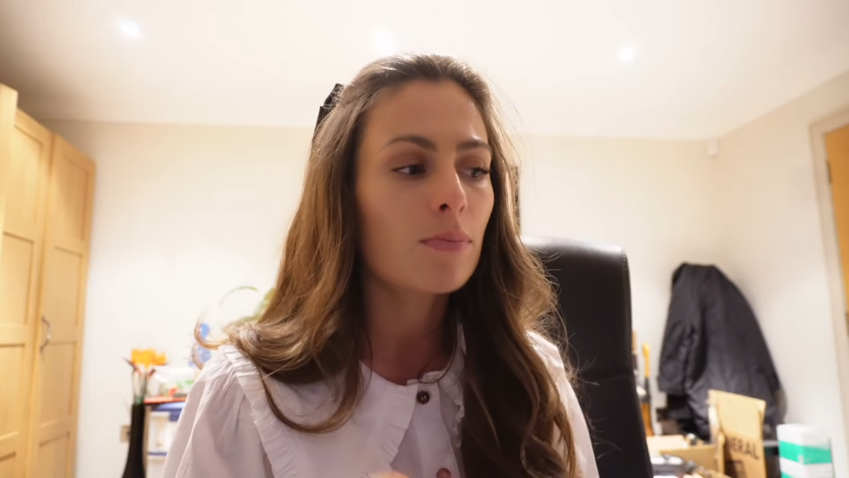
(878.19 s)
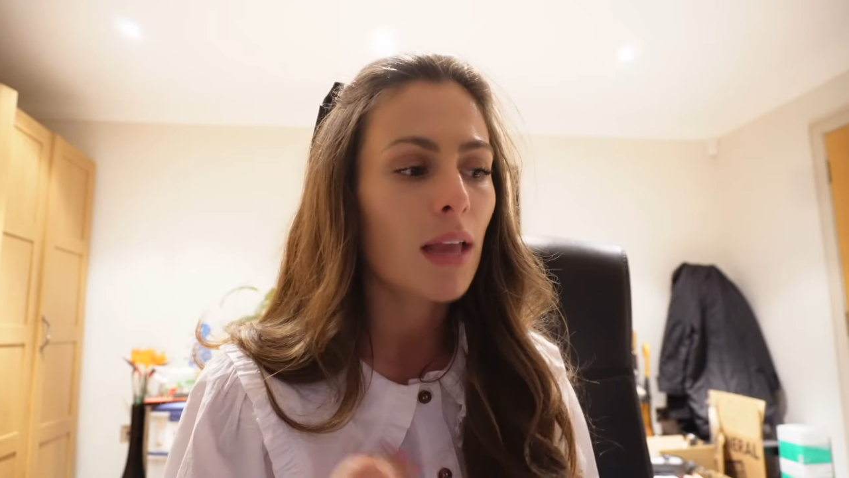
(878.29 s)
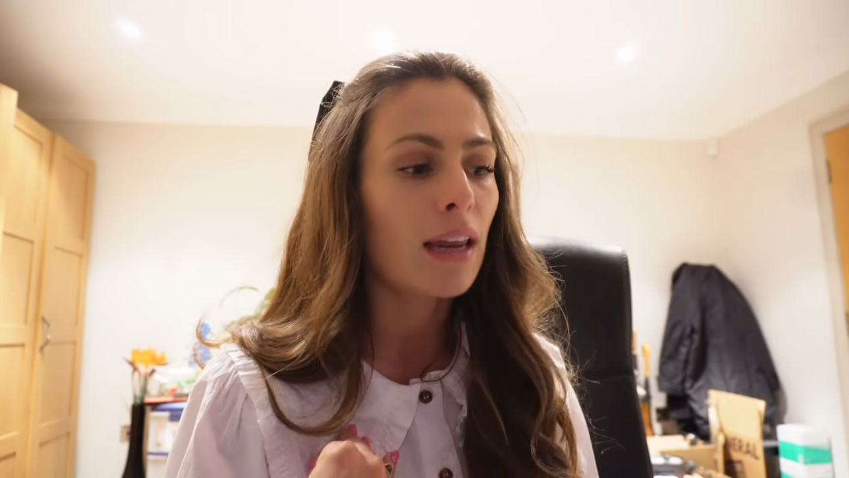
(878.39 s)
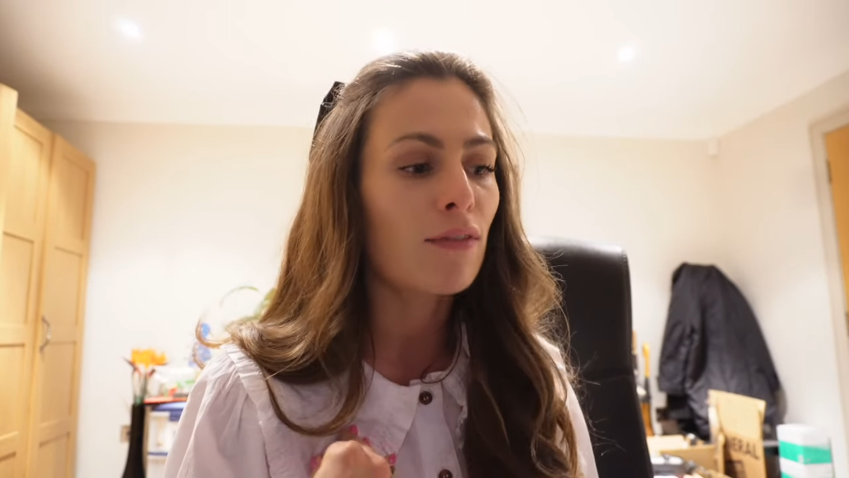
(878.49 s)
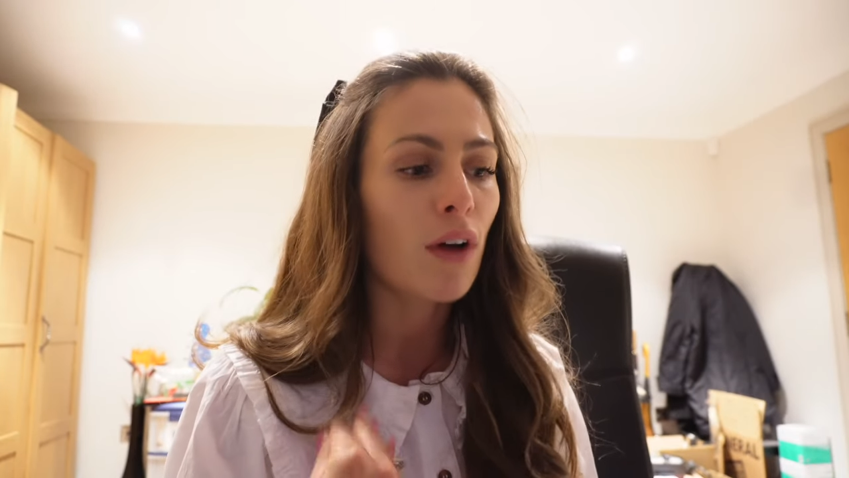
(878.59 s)

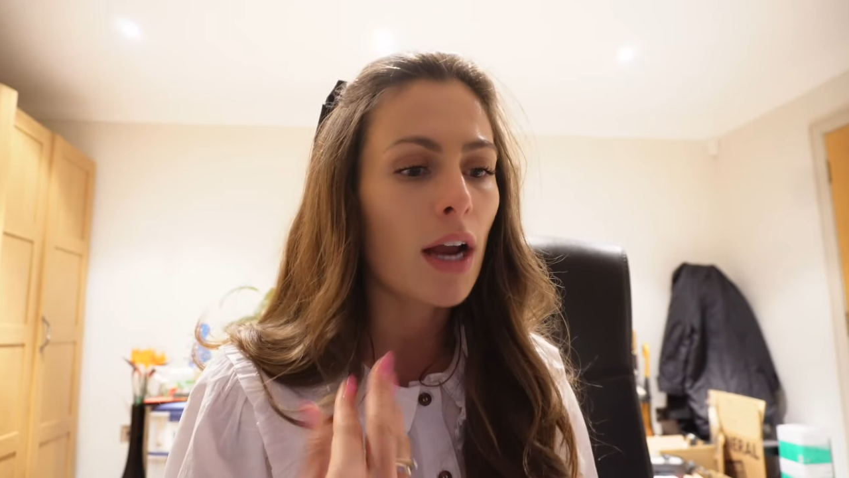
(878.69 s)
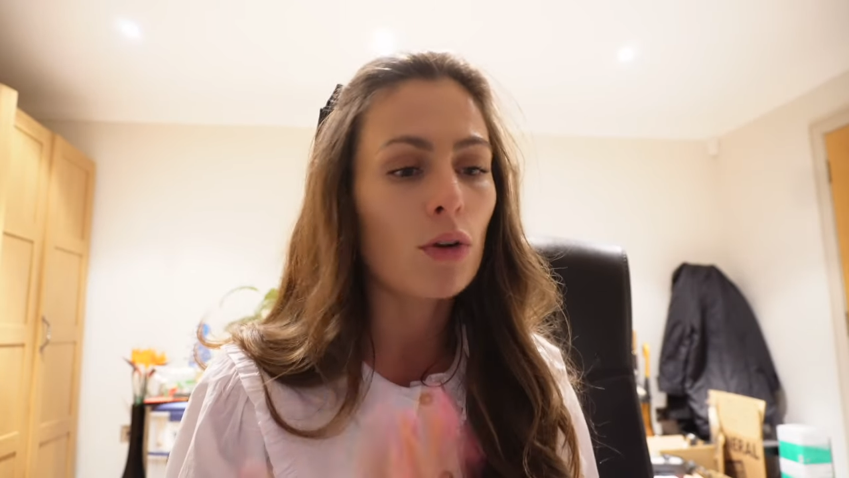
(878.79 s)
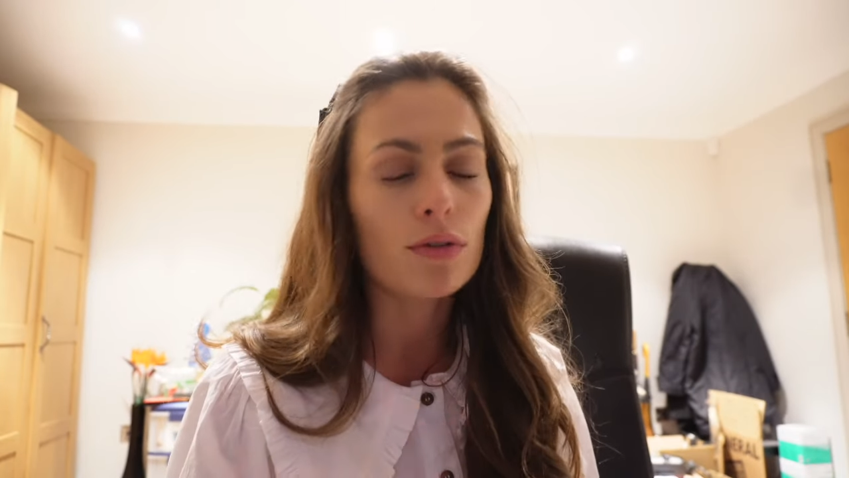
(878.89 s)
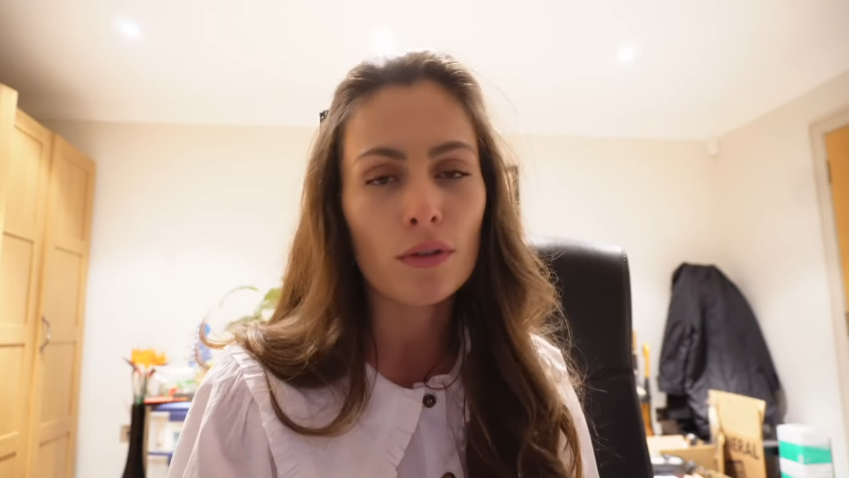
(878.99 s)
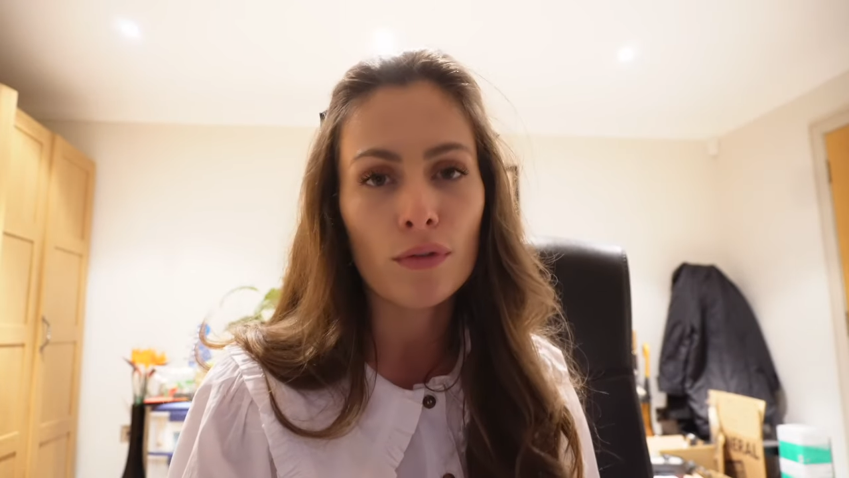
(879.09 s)
and invite
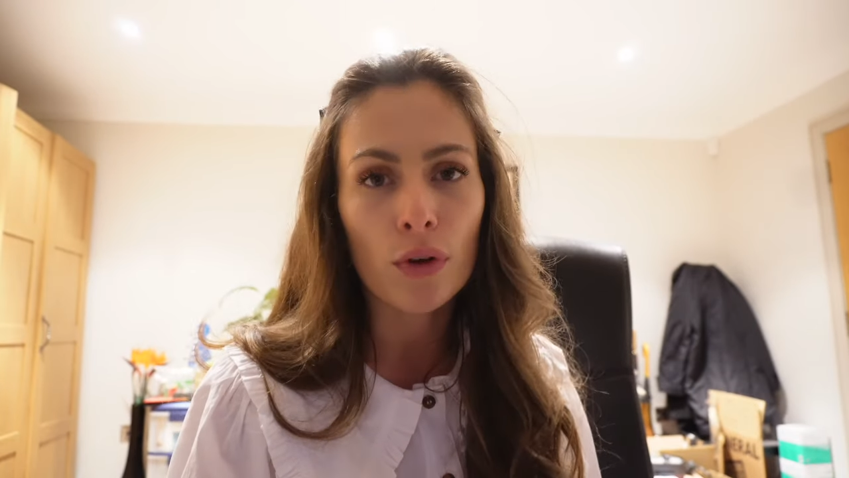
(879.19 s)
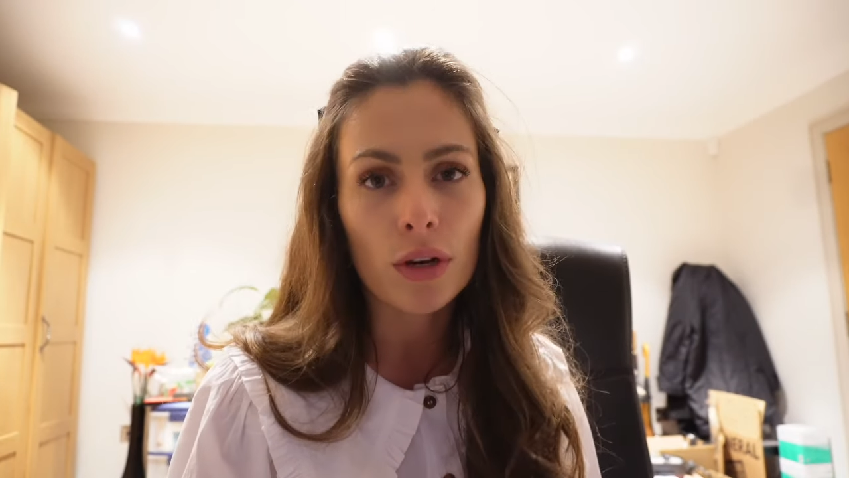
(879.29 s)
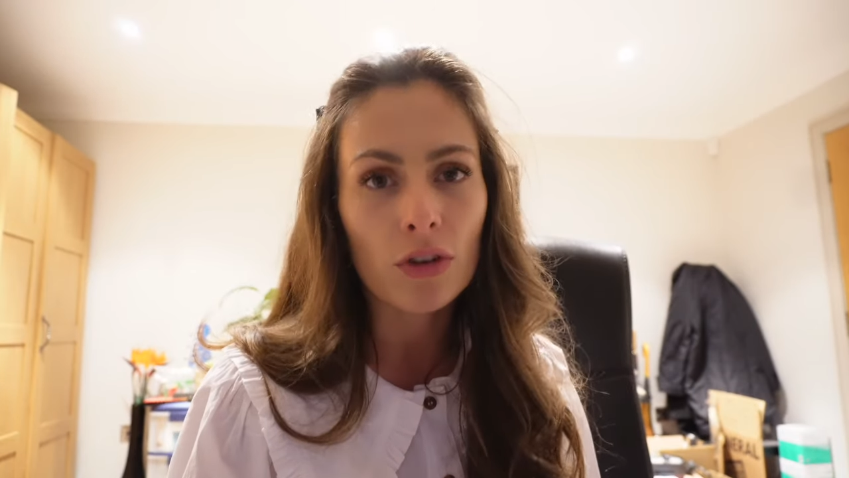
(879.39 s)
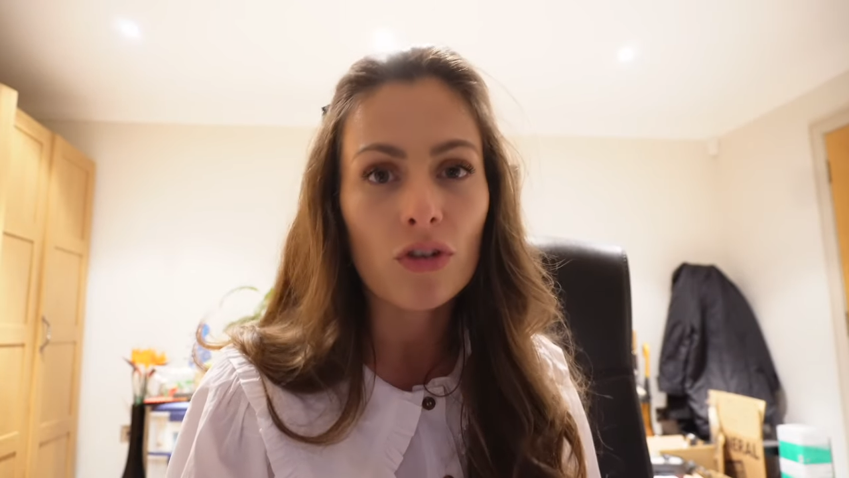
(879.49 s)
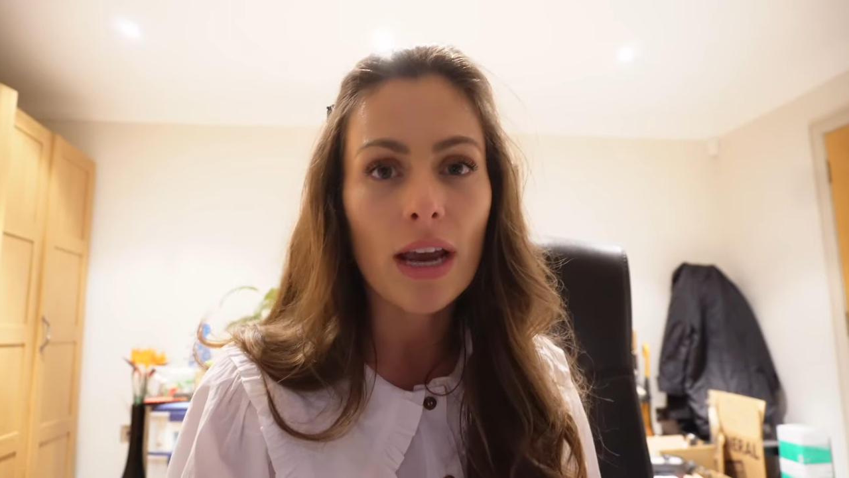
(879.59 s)
lots of
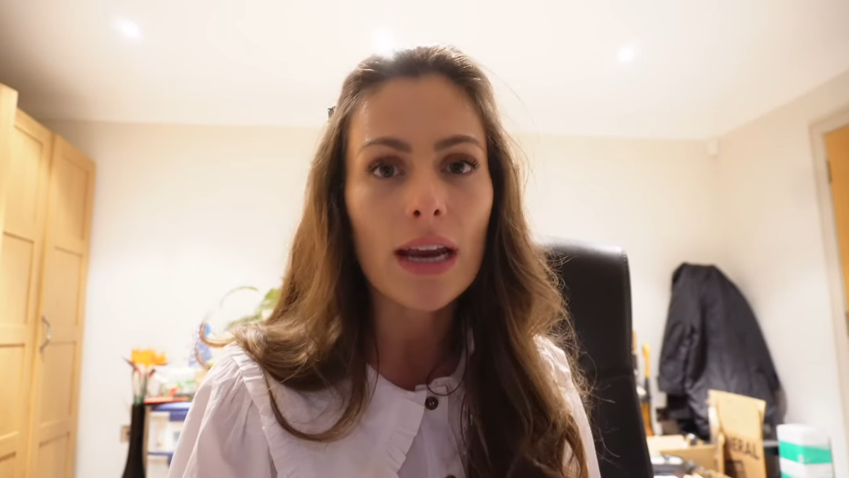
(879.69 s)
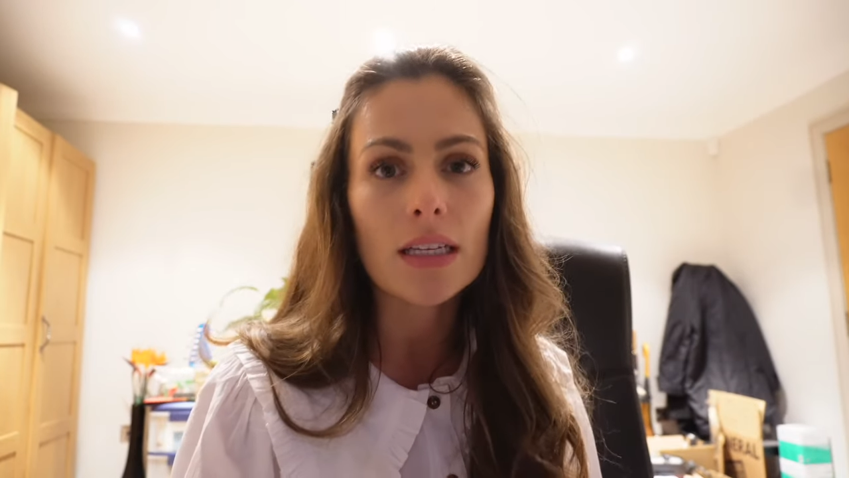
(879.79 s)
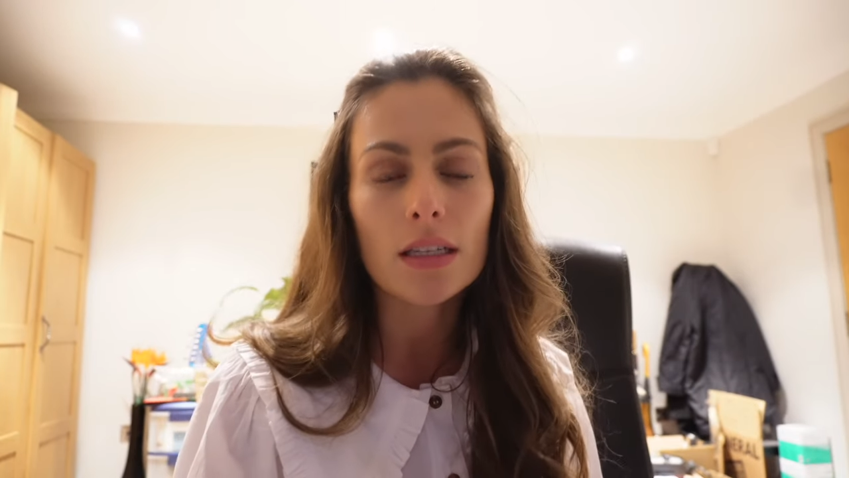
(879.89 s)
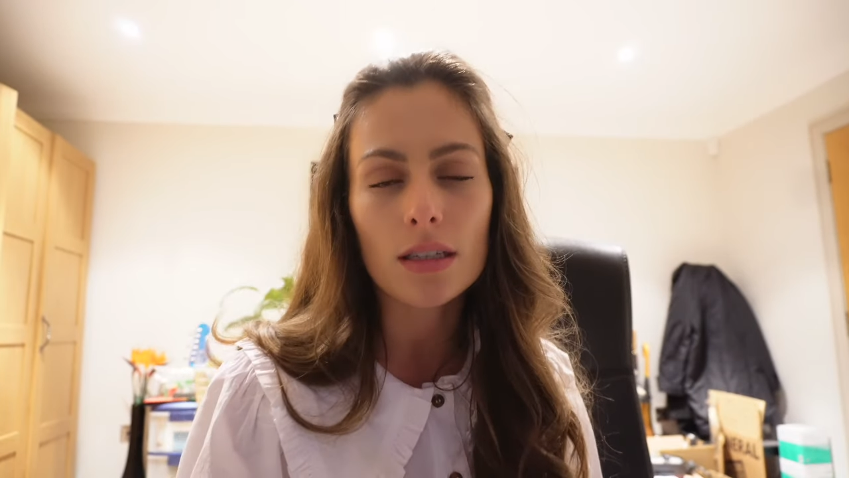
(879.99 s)
foodie creators